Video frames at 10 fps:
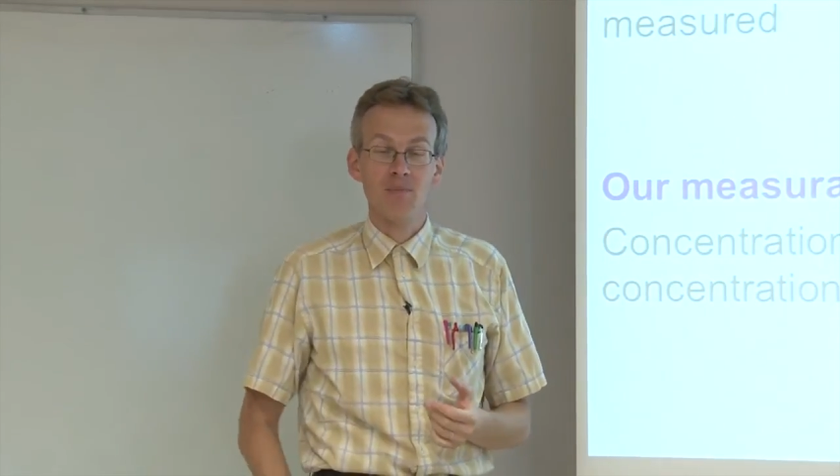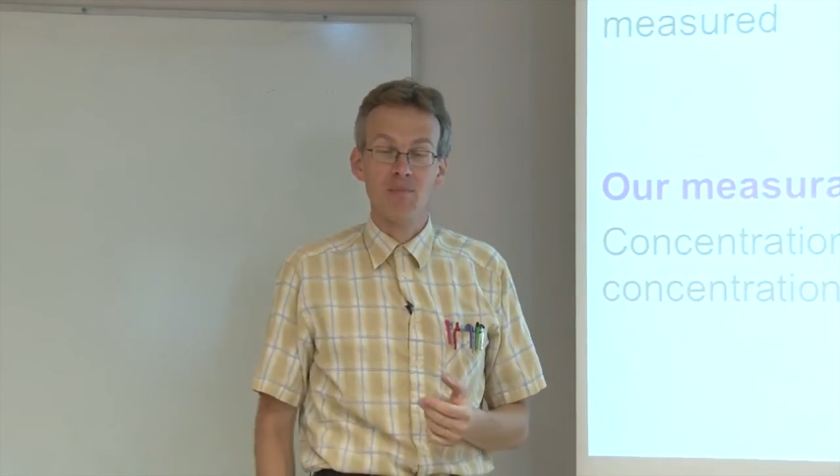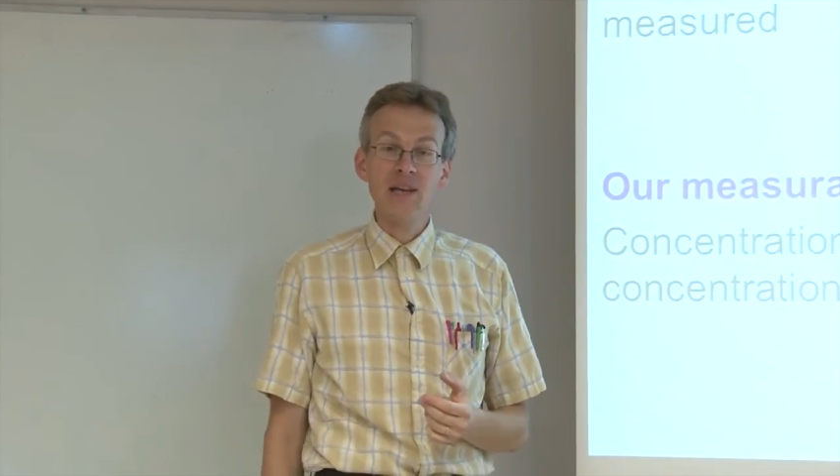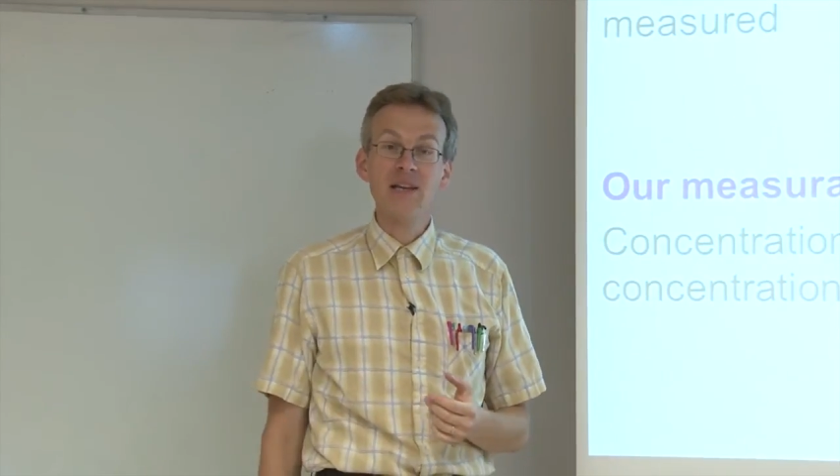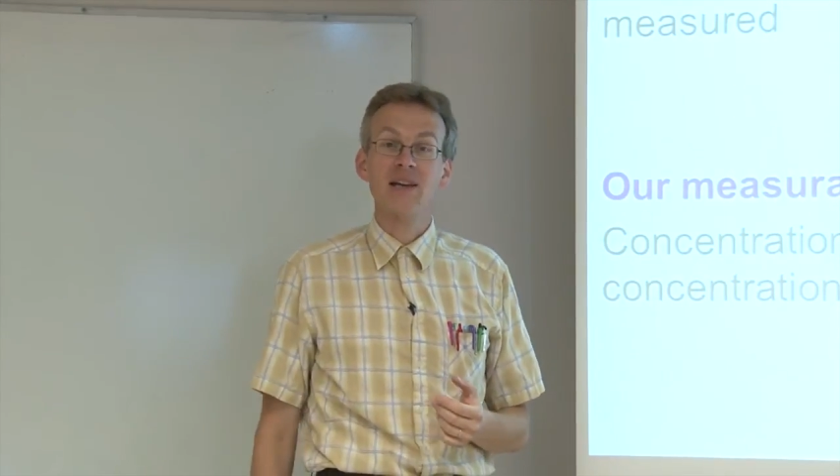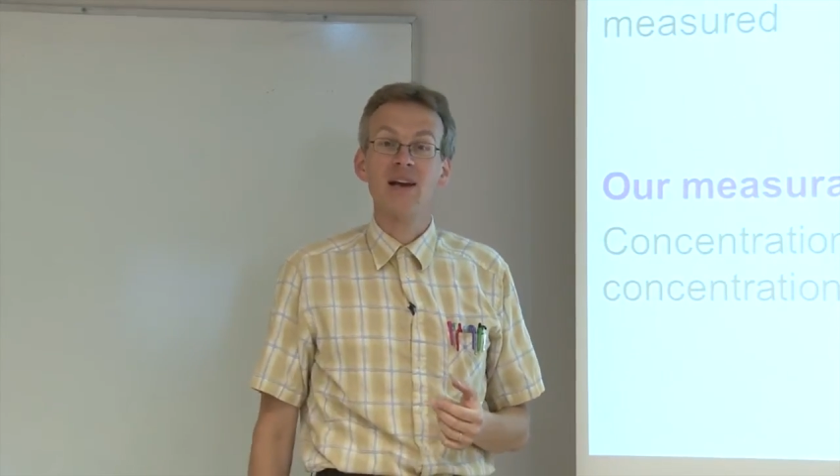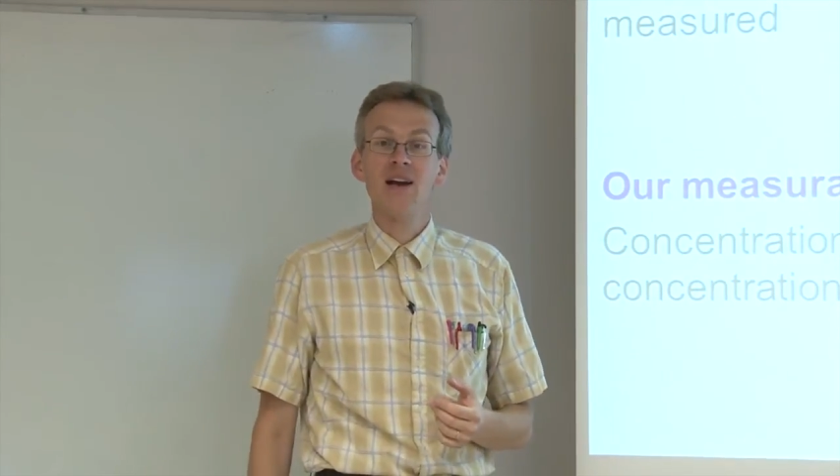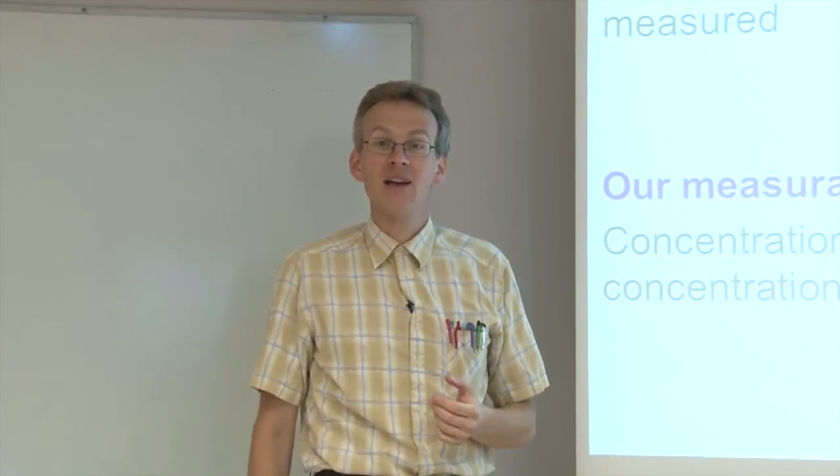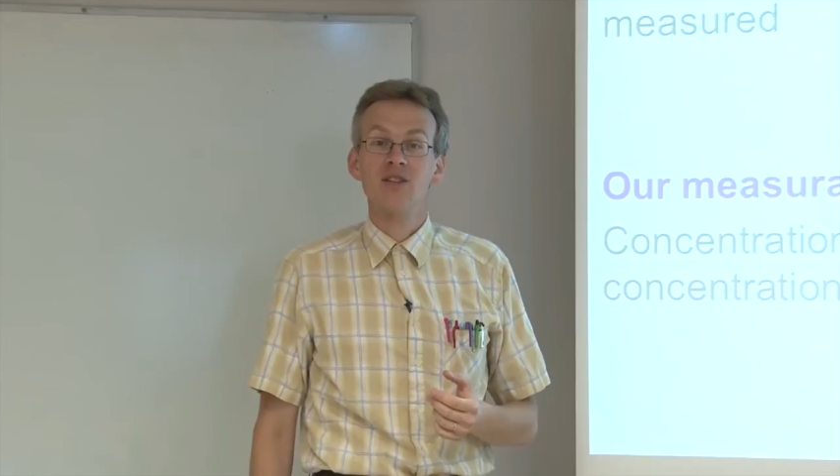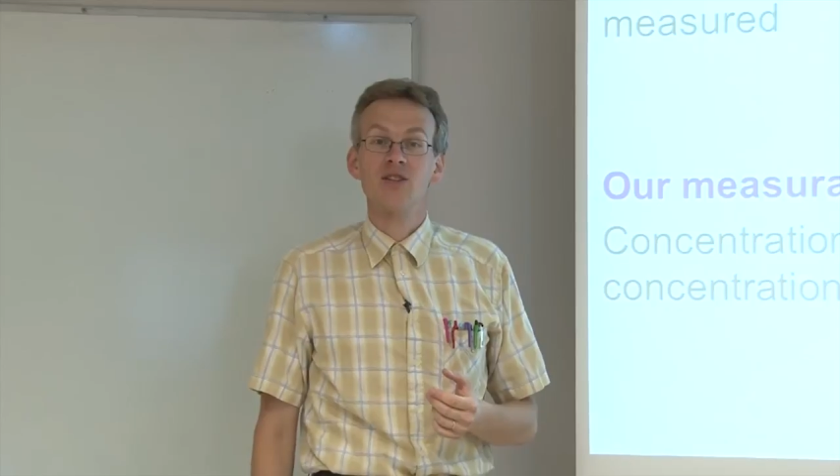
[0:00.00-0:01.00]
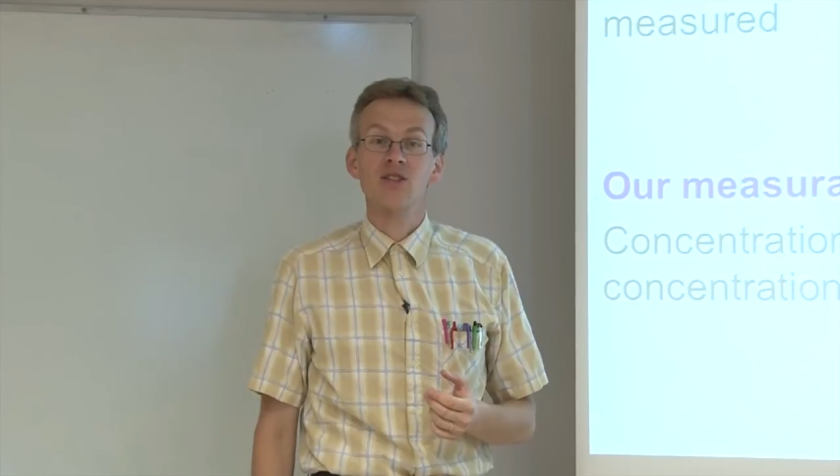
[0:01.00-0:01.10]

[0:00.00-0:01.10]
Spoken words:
meaning the